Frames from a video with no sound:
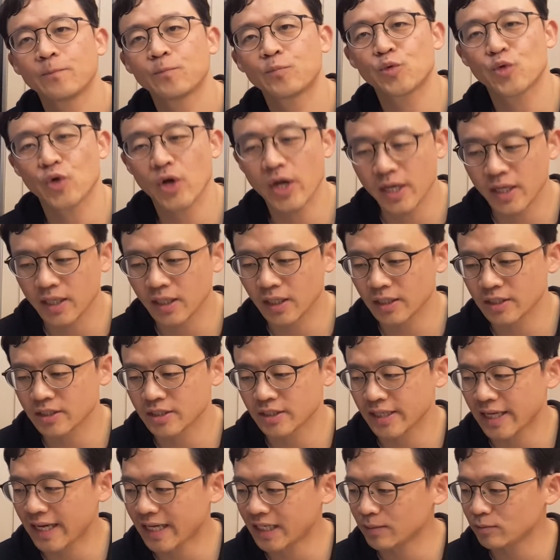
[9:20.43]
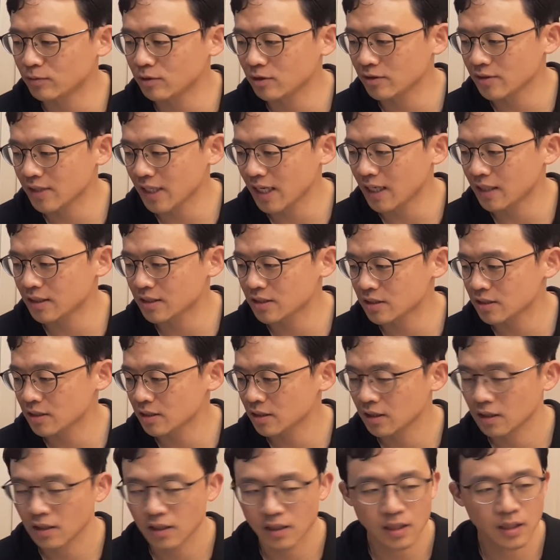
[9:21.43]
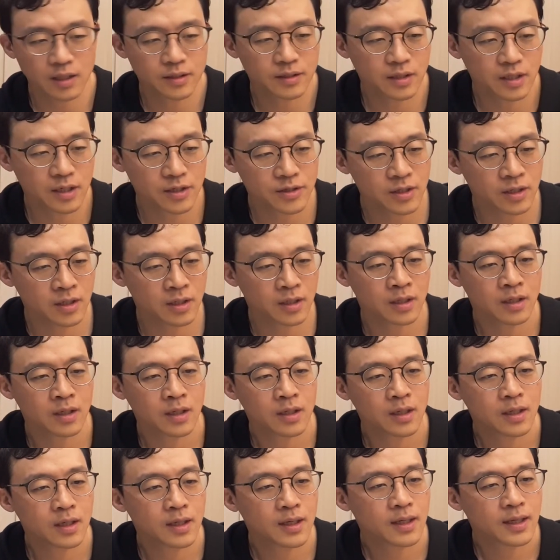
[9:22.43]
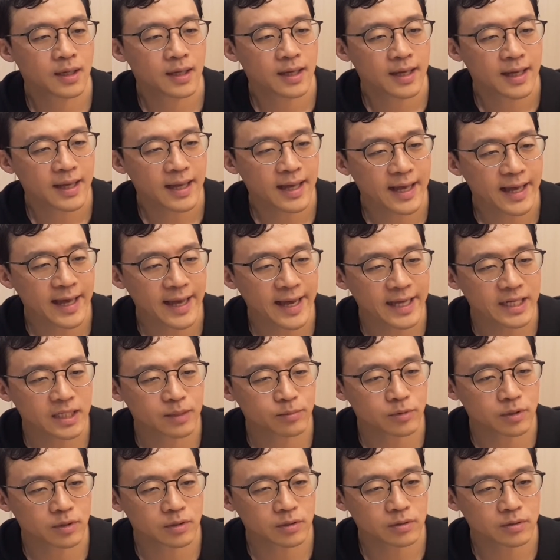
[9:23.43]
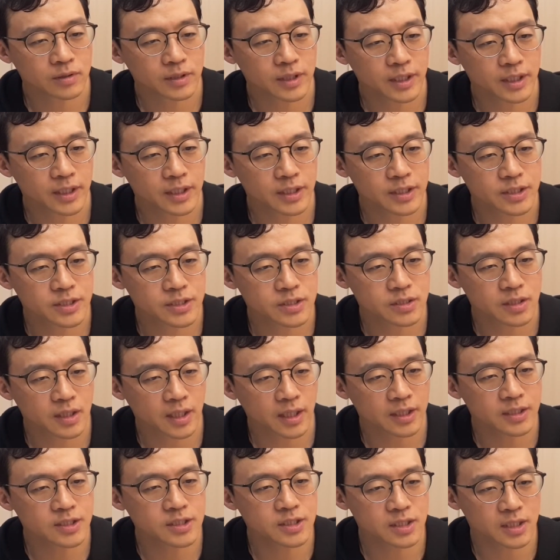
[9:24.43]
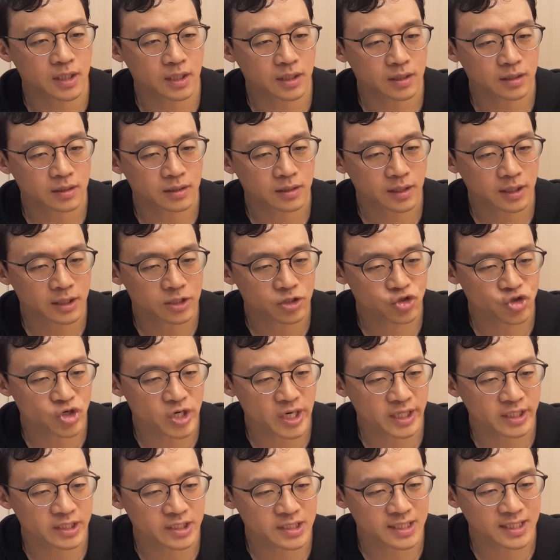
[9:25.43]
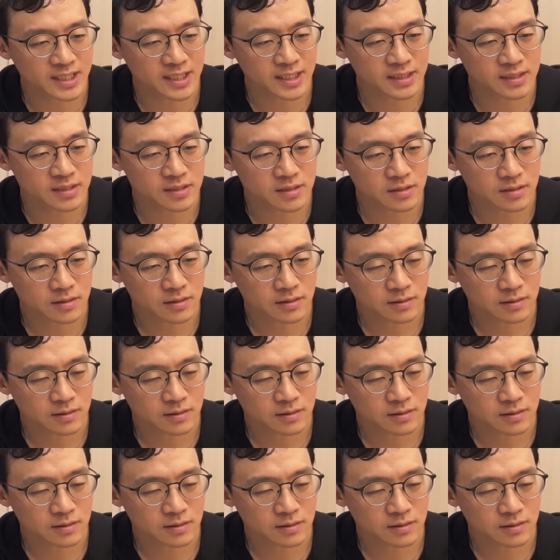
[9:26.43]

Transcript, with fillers: Prey is an animal that another animal is hunting and trying to eat.